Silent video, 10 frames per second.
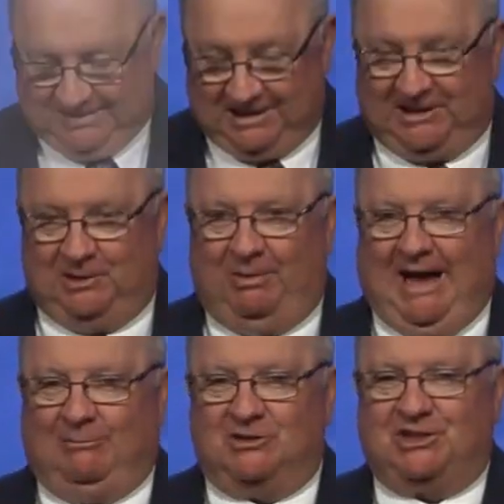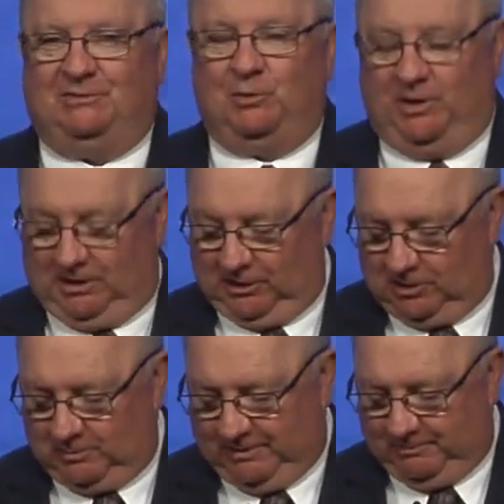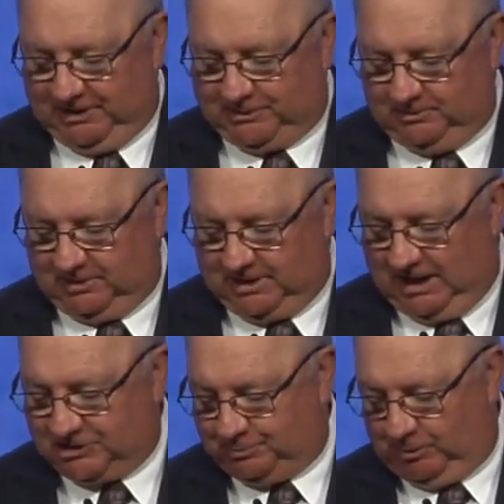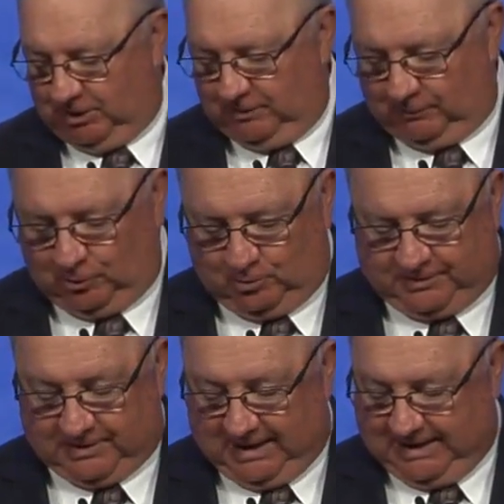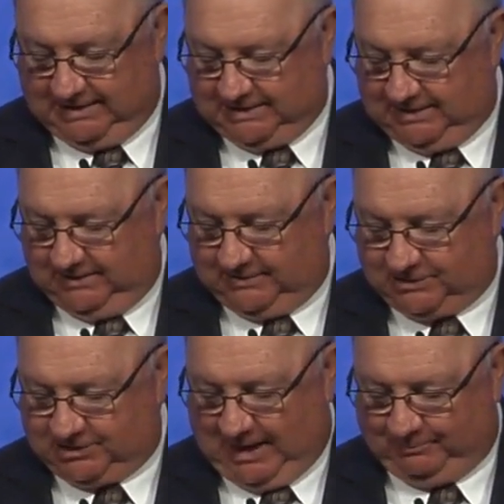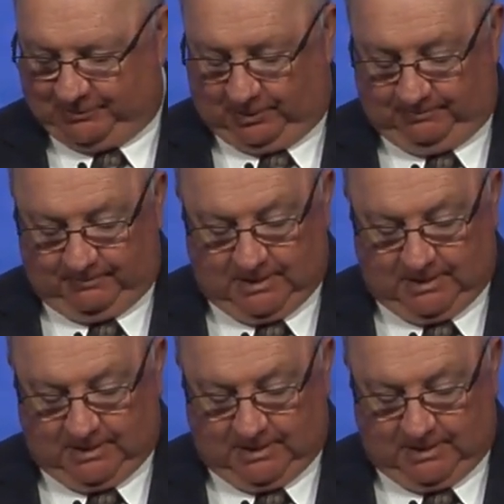Take your Bibles, if you will, and look with me to the Gospel of Luke, the 19th chapter.